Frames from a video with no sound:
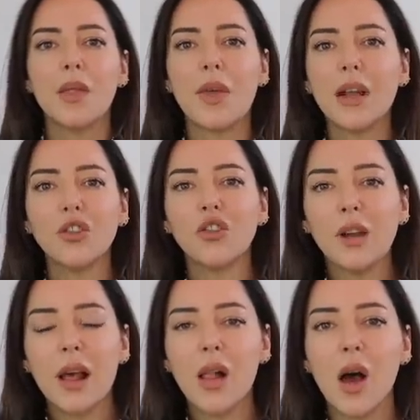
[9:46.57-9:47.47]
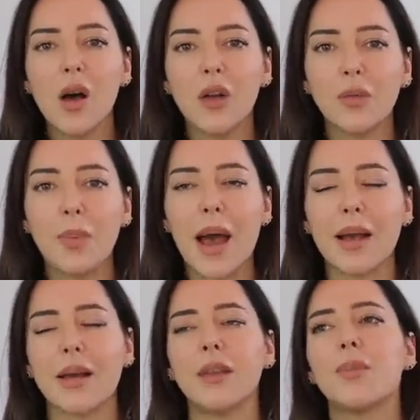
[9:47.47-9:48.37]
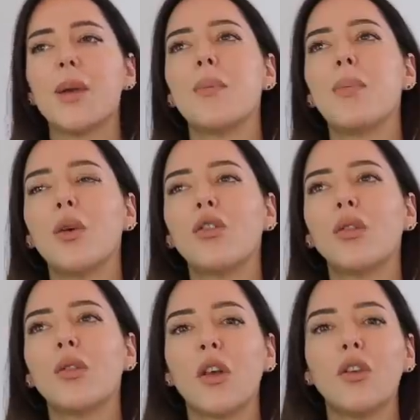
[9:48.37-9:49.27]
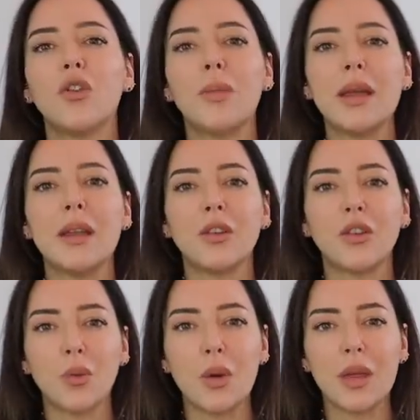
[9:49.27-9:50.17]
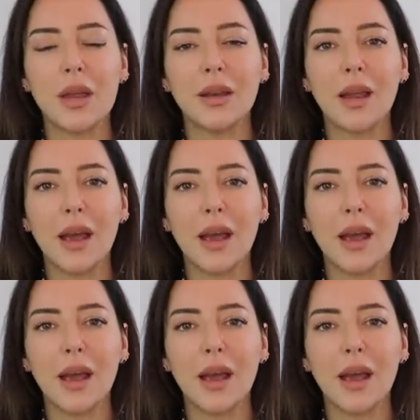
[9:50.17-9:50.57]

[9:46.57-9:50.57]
That Chanel heart bag has been pushed on social media to within